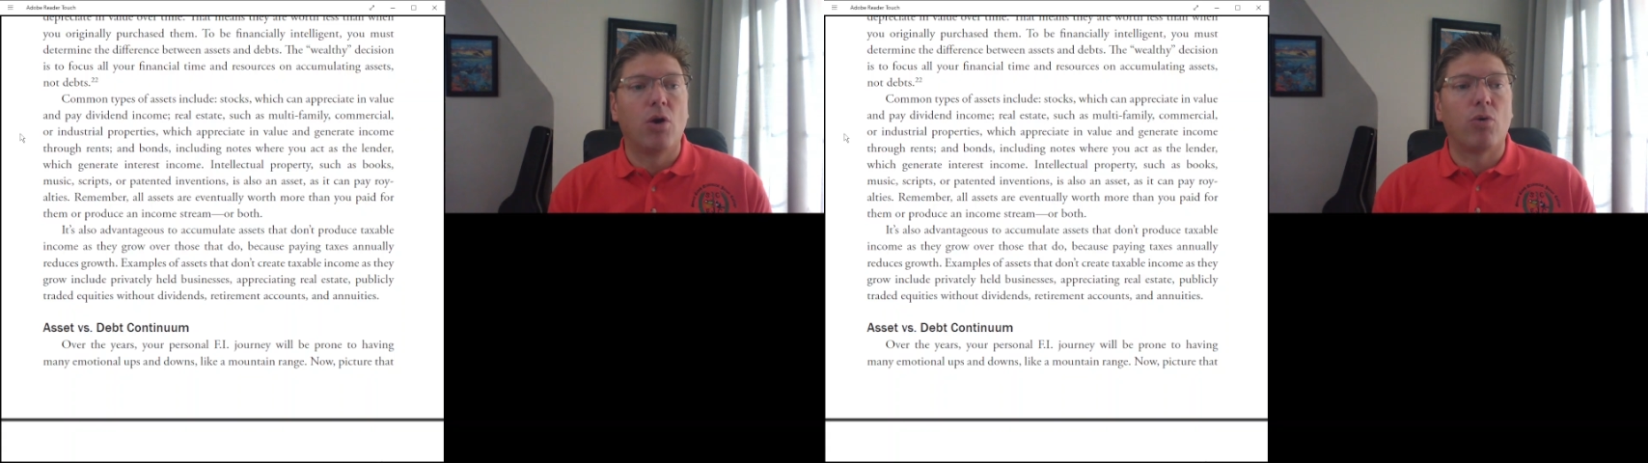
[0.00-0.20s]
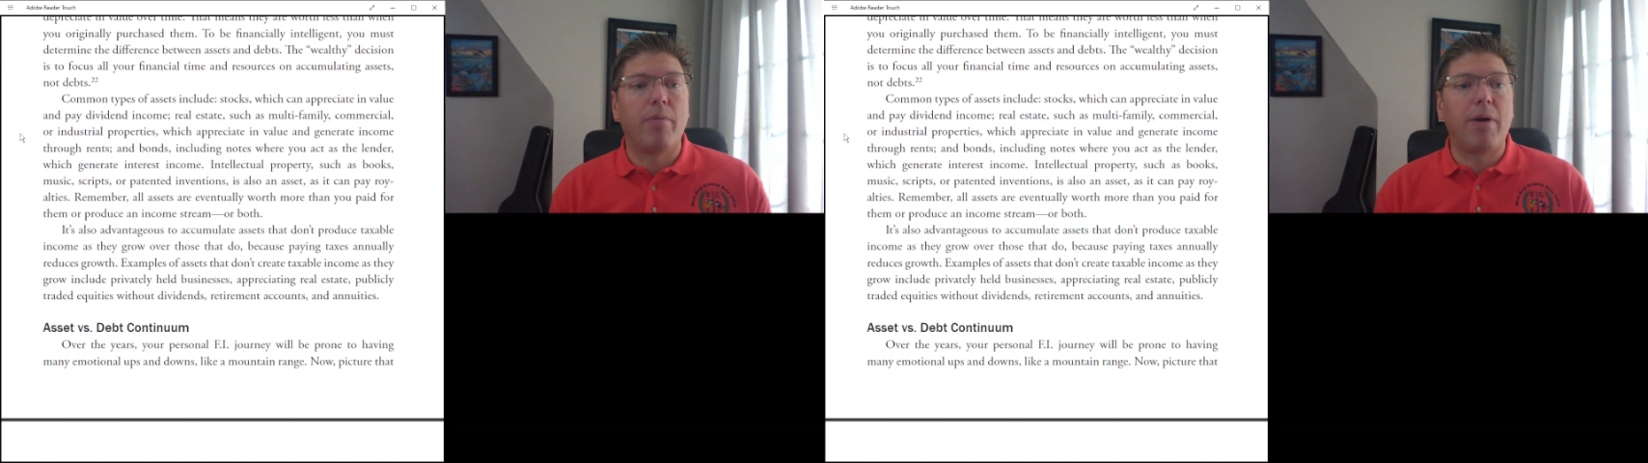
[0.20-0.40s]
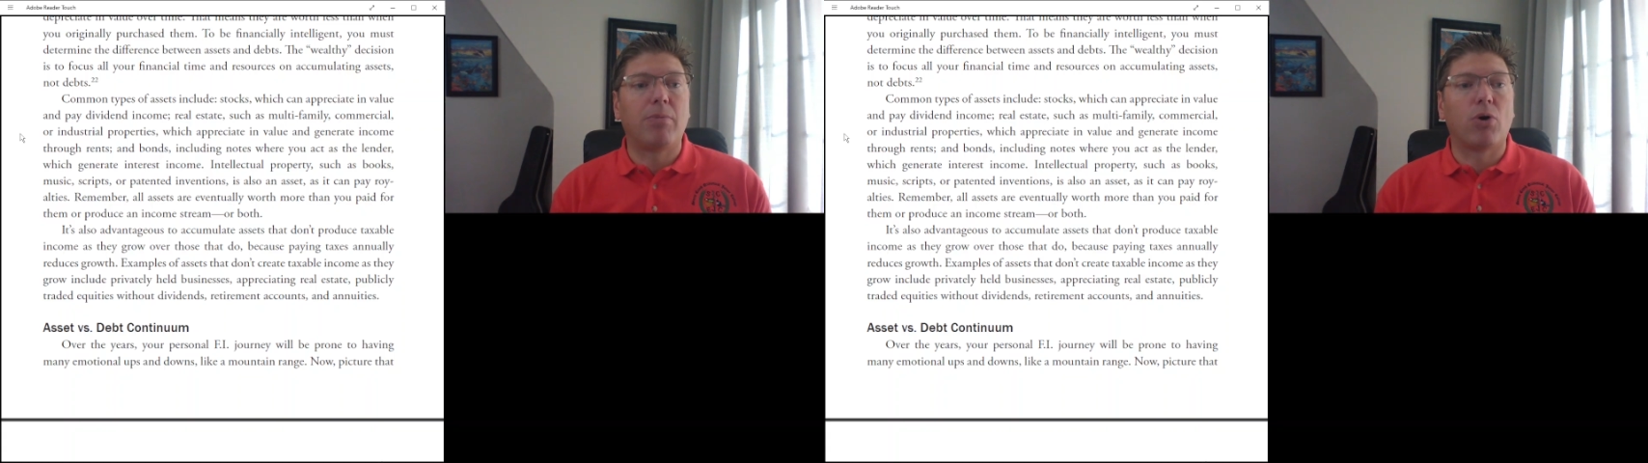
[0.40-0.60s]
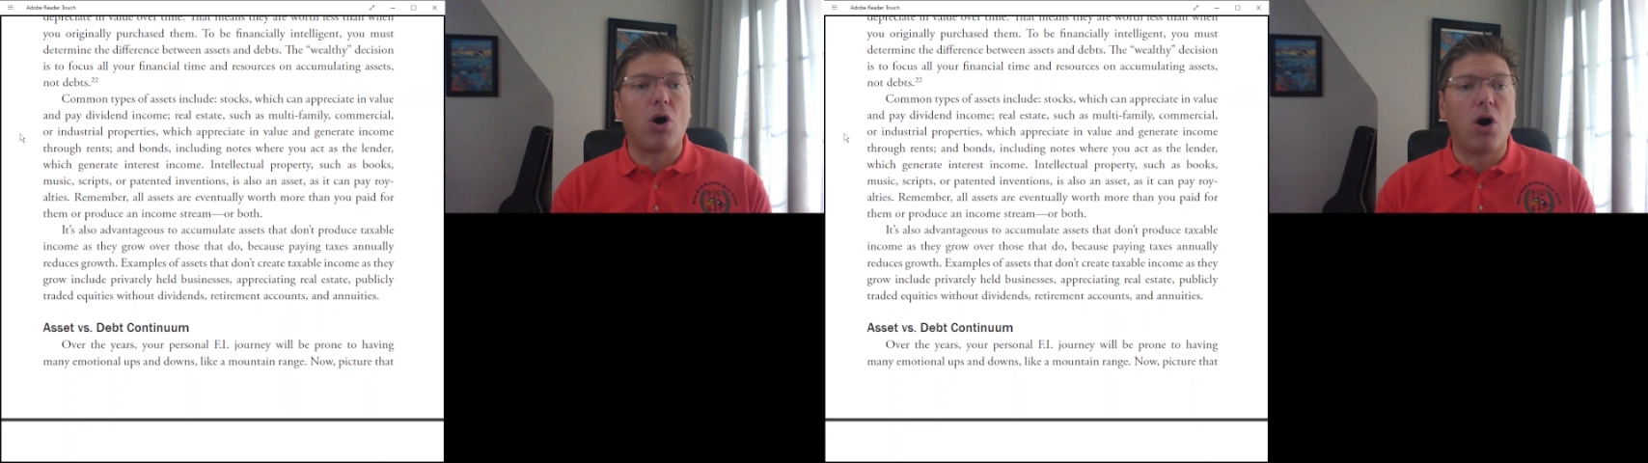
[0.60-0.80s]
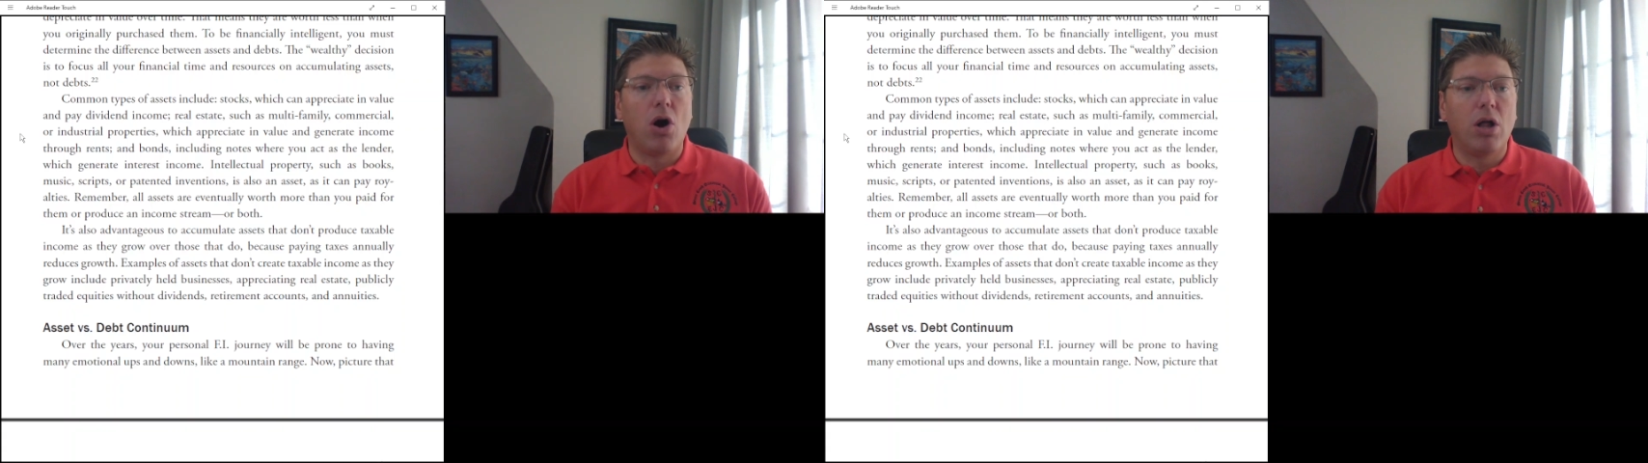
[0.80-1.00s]
Remember,
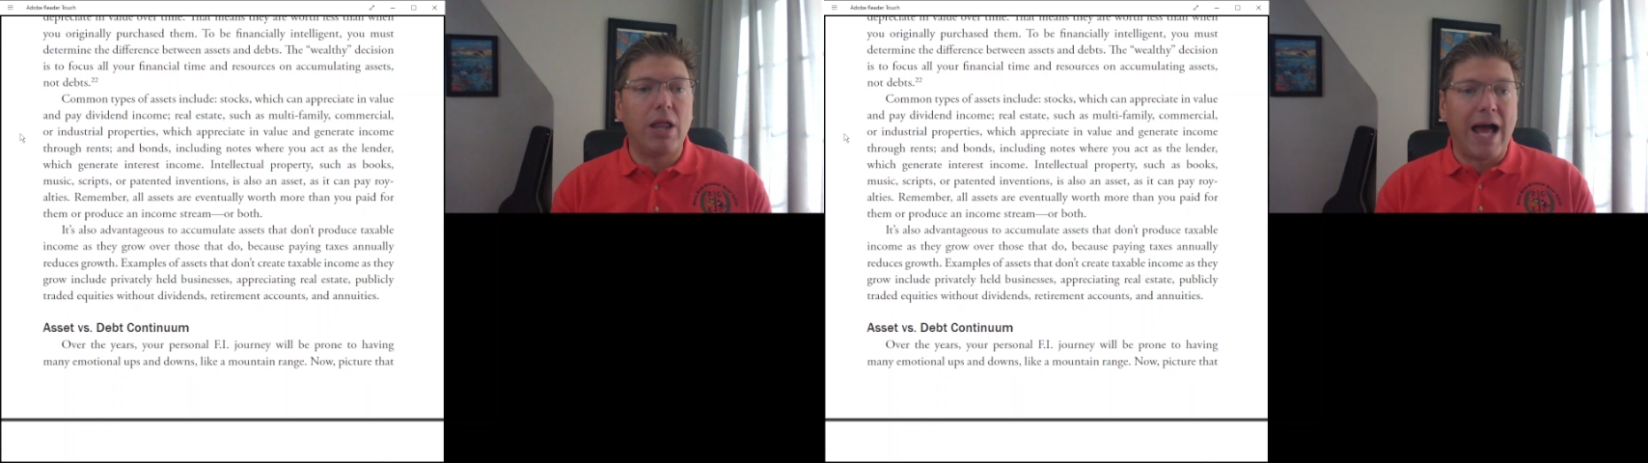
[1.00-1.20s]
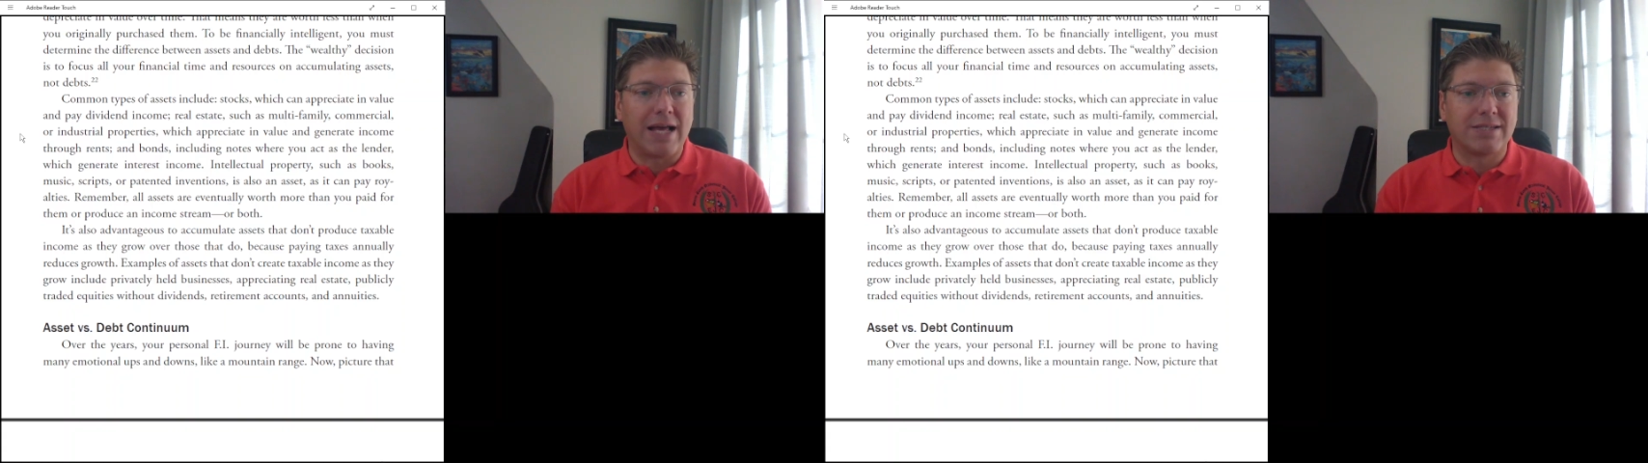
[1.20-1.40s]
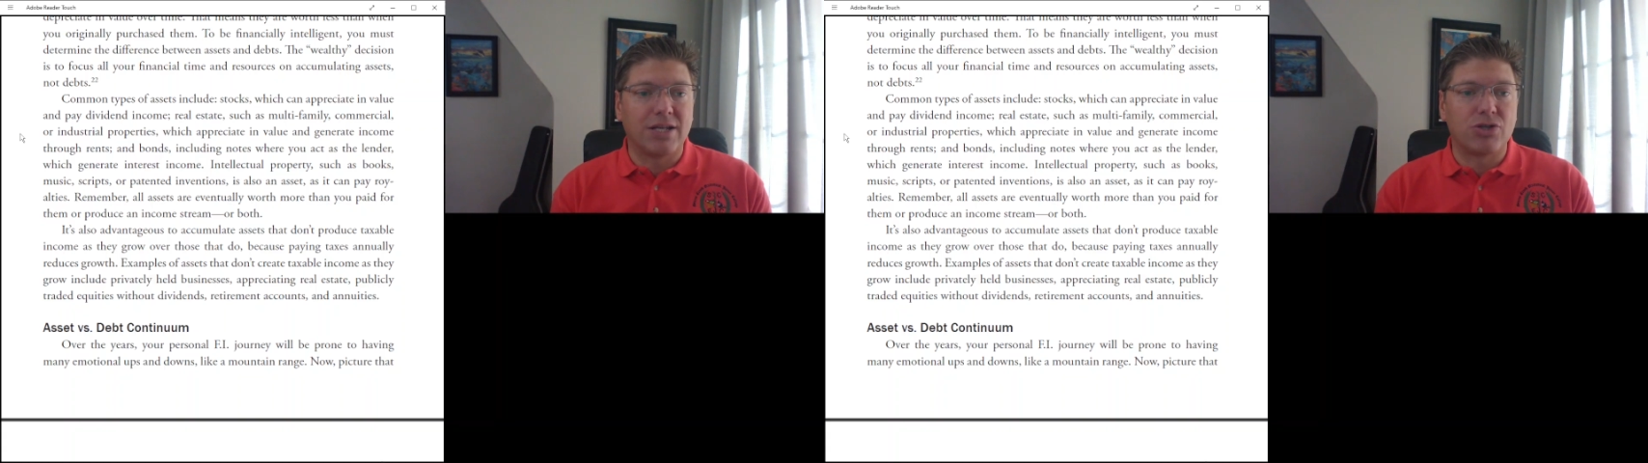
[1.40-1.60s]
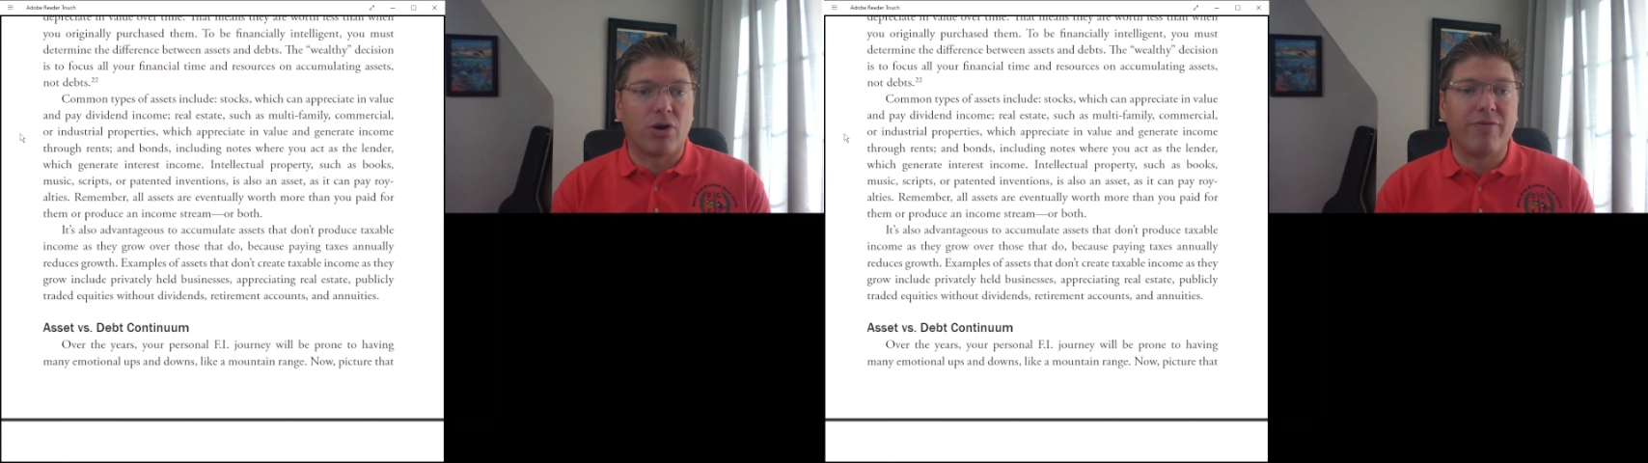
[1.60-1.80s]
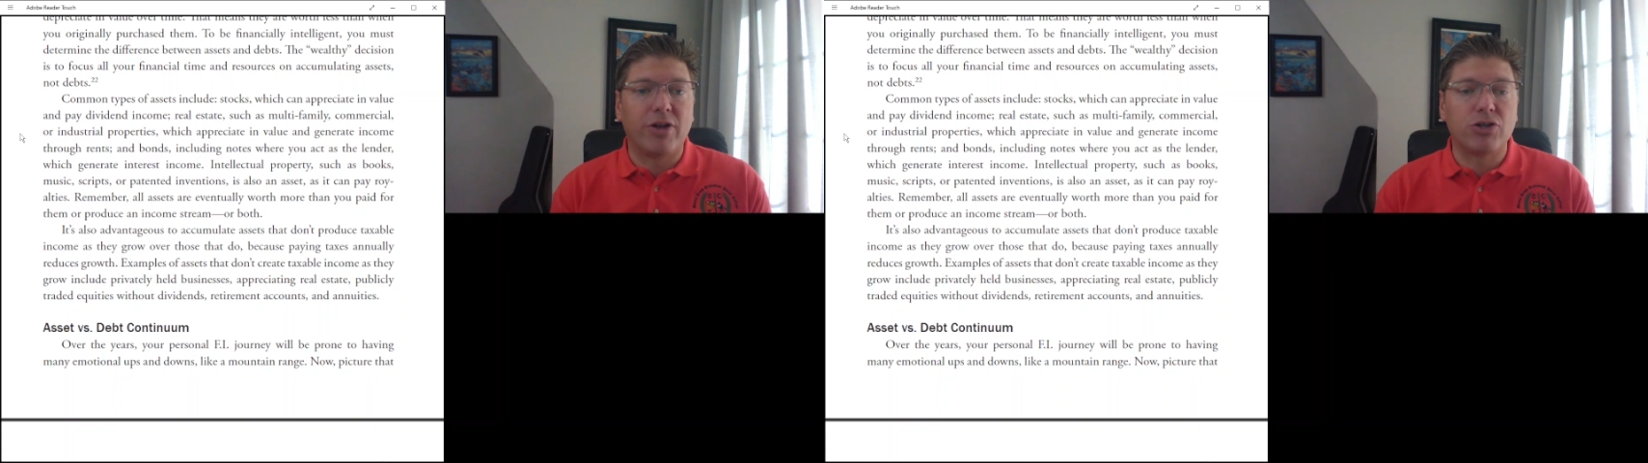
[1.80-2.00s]
all assets are
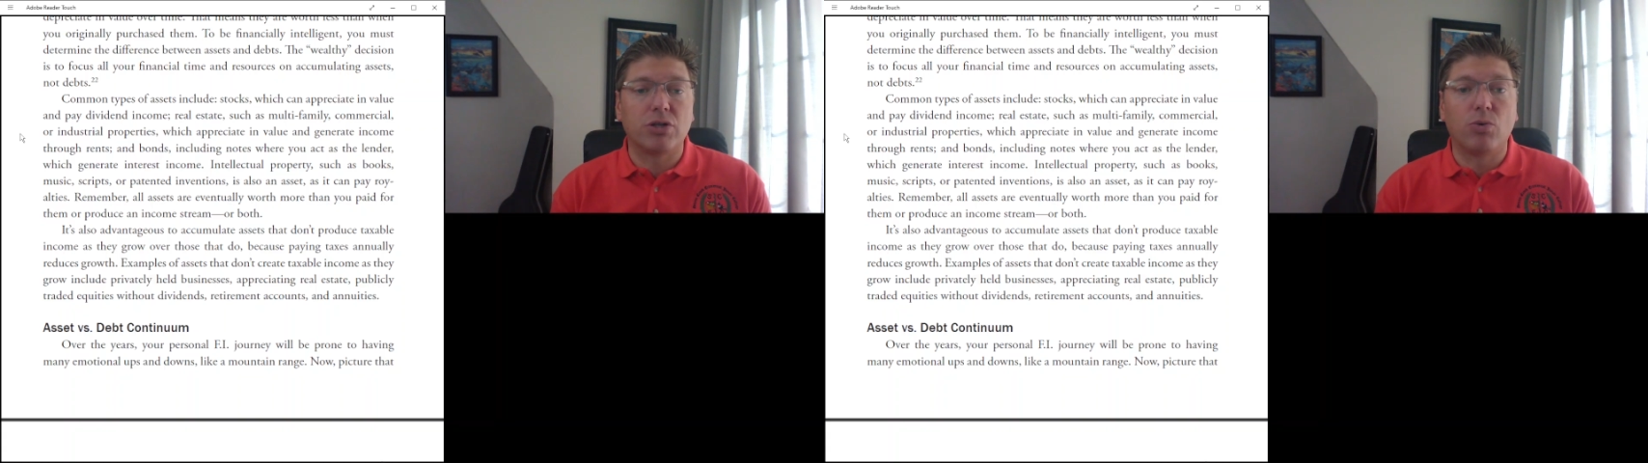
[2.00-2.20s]
eventually